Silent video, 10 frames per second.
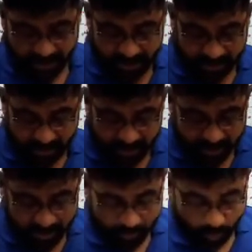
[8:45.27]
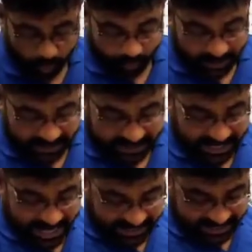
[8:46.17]
under the protoplast
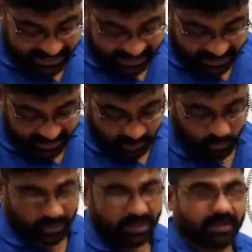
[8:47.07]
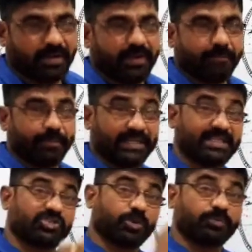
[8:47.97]
lyse due to the
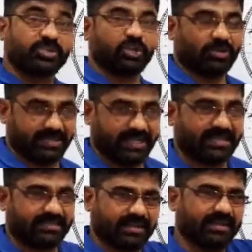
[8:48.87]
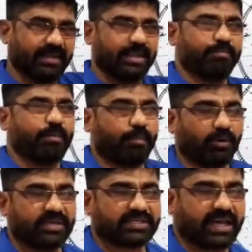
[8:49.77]
presence of sterols. That is, the
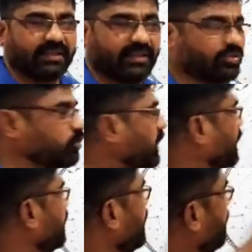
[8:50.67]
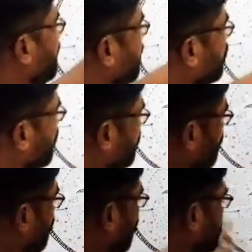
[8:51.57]
lipoproteins are there, so that presence of
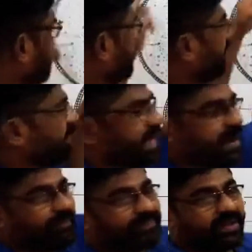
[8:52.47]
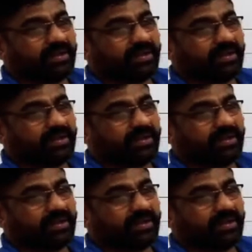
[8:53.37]
sterols, they are